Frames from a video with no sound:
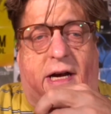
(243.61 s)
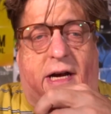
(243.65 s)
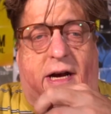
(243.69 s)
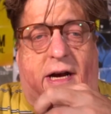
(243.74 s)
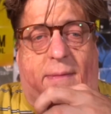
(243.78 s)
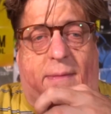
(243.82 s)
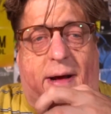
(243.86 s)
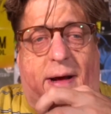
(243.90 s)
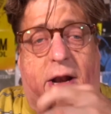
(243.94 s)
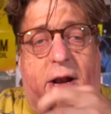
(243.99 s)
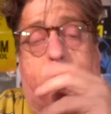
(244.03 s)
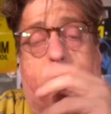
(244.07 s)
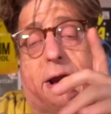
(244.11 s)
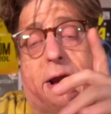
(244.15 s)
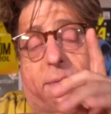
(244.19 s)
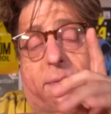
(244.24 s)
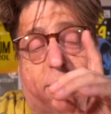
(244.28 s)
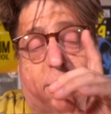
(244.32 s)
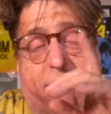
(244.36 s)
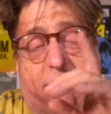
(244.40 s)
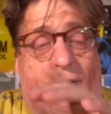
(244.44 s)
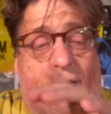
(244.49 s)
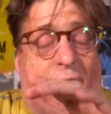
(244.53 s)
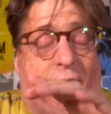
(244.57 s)

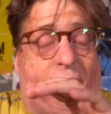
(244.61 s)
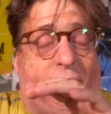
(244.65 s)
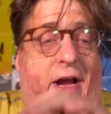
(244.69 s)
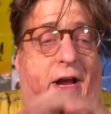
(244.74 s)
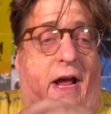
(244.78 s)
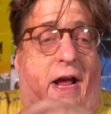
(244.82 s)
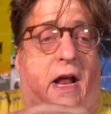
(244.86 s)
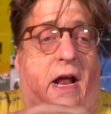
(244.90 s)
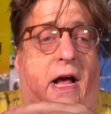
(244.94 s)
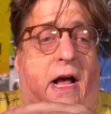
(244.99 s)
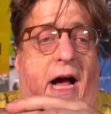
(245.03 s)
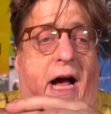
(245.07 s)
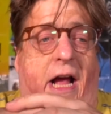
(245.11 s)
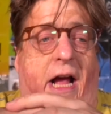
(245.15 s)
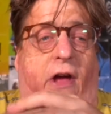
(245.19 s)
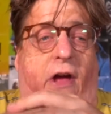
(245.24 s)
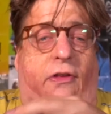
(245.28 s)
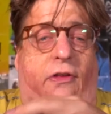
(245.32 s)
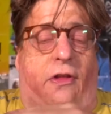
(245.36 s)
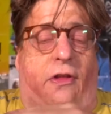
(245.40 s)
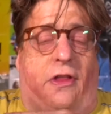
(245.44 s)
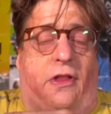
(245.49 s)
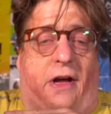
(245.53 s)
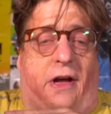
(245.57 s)
And before I forget, I
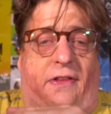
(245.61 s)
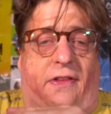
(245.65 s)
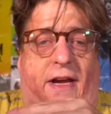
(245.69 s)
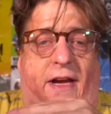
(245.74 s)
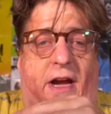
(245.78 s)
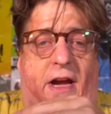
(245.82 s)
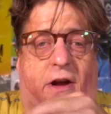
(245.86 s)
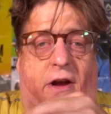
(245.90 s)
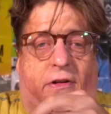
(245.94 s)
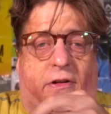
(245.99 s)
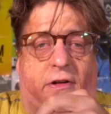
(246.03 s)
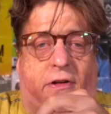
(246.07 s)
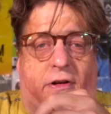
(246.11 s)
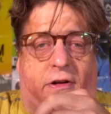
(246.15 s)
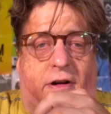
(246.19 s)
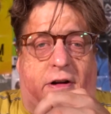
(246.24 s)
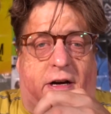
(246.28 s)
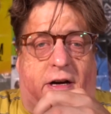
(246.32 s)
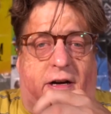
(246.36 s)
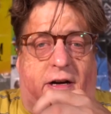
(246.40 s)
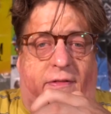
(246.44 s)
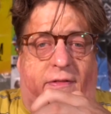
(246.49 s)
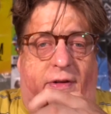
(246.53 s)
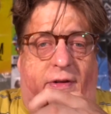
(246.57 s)
also thought the character
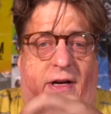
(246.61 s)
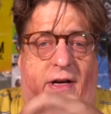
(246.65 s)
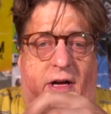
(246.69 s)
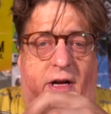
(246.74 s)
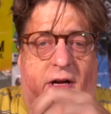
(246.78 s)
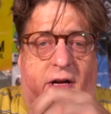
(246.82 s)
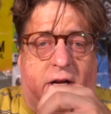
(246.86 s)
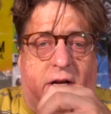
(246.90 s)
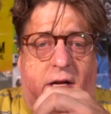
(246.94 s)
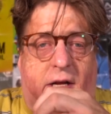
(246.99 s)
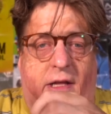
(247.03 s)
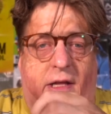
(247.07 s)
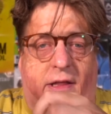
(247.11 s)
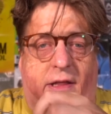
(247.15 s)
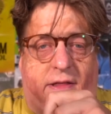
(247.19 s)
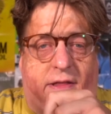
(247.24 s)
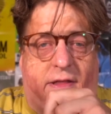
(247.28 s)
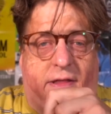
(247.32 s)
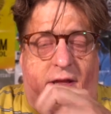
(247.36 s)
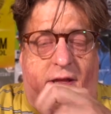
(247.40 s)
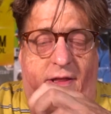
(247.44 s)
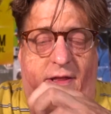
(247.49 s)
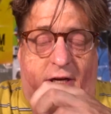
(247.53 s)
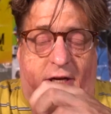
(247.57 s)
of
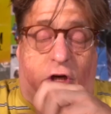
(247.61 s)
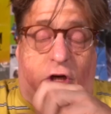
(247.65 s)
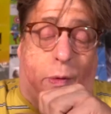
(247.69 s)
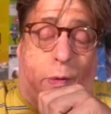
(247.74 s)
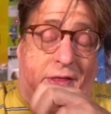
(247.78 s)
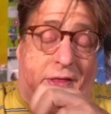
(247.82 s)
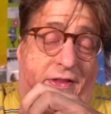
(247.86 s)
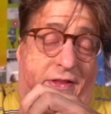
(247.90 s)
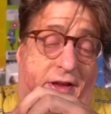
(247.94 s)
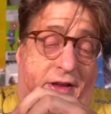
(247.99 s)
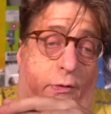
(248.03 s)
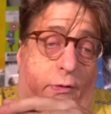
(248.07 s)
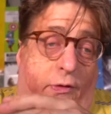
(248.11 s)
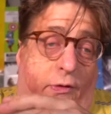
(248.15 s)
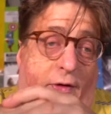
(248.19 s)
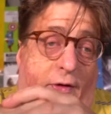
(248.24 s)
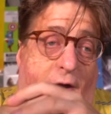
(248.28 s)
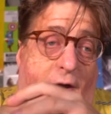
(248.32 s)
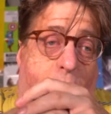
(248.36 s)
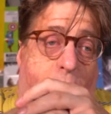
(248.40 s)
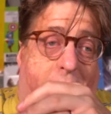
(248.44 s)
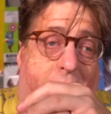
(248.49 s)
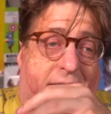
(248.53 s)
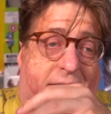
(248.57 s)
the Corinthian was
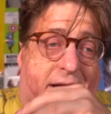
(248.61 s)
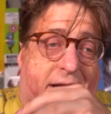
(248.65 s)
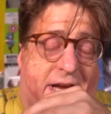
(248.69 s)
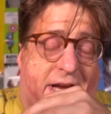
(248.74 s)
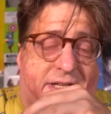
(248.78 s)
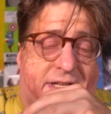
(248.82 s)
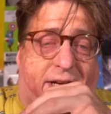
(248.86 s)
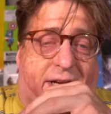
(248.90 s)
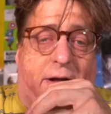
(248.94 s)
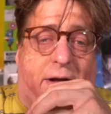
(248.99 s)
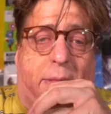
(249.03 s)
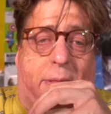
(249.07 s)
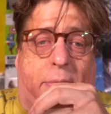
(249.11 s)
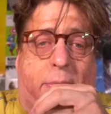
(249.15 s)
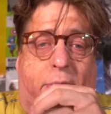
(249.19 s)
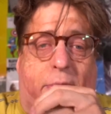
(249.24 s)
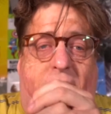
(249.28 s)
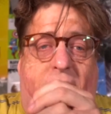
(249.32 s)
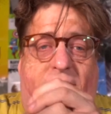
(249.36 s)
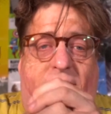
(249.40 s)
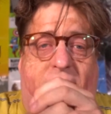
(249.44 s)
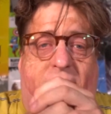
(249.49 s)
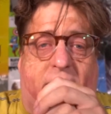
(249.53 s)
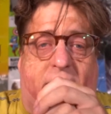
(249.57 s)
very well cast. I can't remember
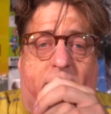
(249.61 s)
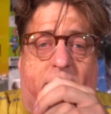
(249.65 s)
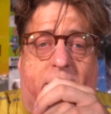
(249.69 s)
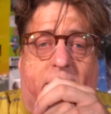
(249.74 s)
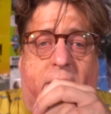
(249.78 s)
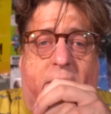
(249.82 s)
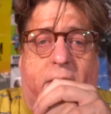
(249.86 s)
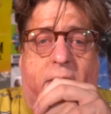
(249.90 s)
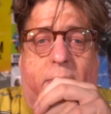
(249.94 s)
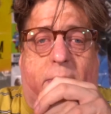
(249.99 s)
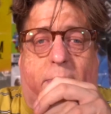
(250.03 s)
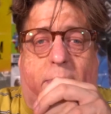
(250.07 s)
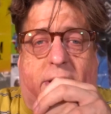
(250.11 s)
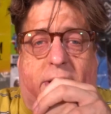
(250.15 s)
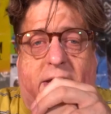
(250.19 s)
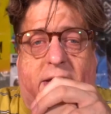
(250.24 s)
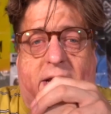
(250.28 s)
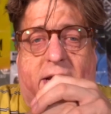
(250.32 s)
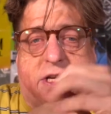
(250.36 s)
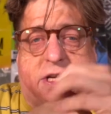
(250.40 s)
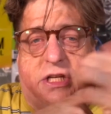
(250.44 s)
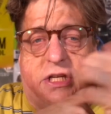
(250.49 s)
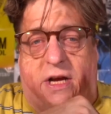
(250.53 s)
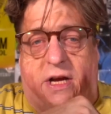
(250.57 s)
his name, but
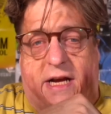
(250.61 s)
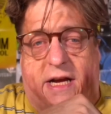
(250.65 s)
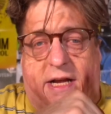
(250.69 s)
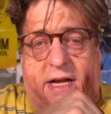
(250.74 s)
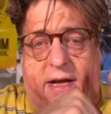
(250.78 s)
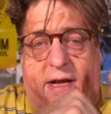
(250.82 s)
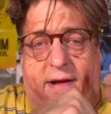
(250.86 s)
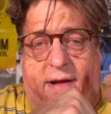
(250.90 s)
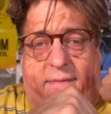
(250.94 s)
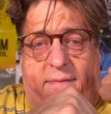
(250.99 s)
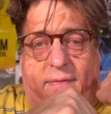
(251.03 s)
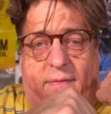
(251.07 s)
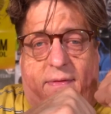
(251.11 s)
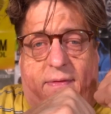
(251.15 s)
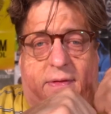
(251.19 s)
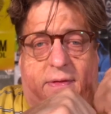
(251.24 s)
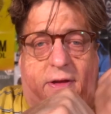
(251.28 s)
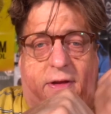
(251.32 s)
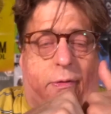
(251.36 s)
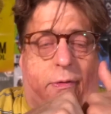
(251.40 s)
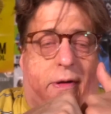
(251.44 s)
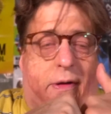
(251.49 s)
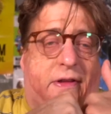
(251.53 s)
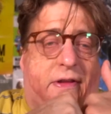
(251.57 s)
the
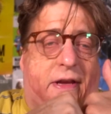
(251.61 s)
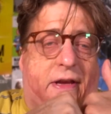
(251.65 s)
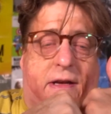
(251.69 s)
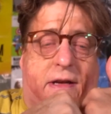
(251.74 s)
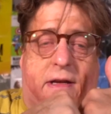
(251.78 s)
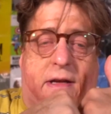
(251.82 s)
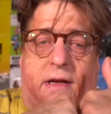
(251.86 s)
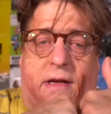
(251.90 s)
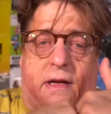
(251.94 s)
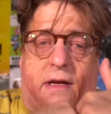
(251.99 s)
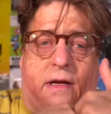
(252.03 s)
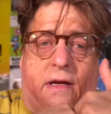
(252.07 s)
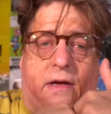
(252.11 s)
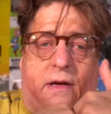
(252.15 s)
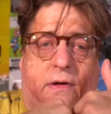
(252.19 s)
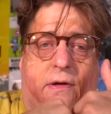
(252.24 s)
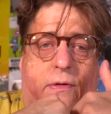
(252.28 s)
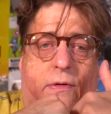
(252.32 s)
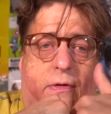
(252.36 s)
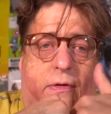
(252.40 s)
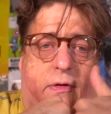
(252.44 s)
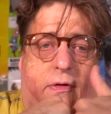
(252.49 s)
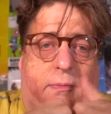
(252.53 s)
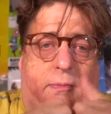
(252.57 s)
Corinthian,
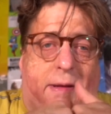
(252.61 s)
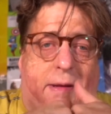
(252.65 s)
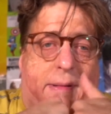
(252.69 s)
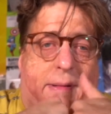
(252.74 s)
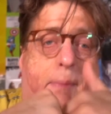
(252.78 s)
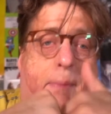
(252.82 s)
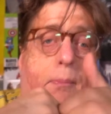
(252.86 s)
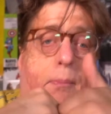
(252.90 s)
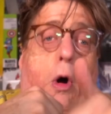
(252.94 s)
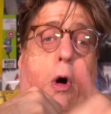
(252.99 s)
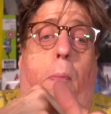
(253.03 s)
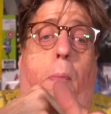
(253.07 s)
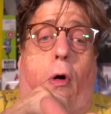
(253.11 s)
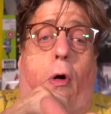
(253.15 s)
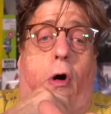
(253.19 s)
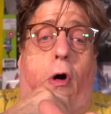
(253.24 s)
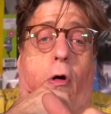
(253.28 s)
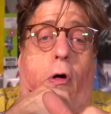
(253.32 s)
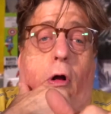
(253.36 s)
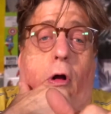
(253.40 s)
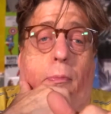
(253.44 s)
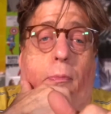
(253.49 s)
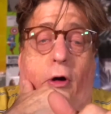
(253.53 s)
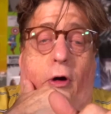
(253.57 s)
who was played by Boyd
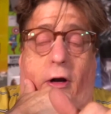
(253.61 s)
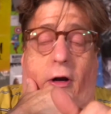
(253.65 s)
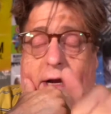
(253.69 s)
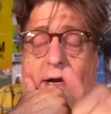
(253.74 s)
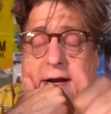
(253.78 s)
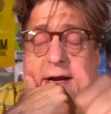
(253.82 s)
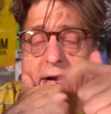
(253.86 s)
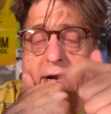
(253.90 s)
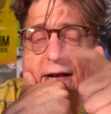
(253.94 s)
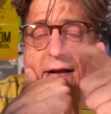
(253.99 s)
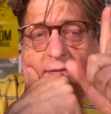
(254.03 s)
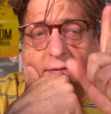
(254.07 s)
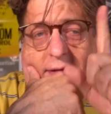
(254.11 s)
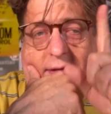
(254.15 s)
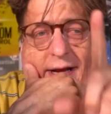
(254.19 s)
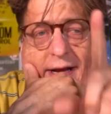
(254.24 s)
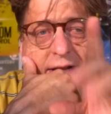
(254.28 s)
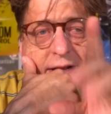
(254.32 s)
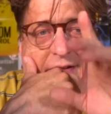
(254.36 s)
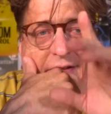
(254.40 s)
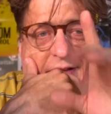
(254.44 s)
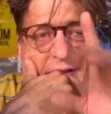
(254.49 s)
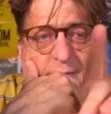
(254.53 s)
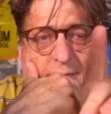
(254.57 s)
Holbrook
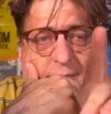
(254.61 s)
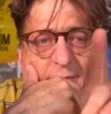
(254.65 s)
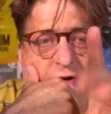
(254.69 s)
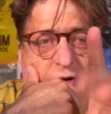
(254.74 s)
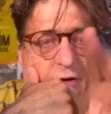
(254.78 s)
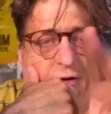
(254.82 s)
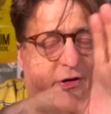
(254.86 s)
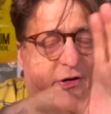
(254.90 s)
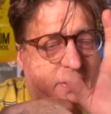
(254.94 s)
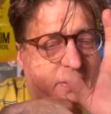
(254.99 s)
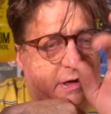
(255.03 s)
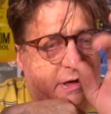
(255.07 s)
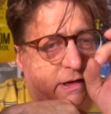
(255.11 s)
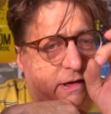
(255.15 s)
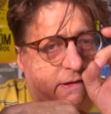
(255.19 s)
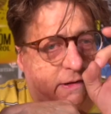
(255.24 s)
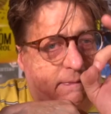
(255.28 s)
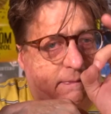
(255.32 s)
and Tom Sturridge,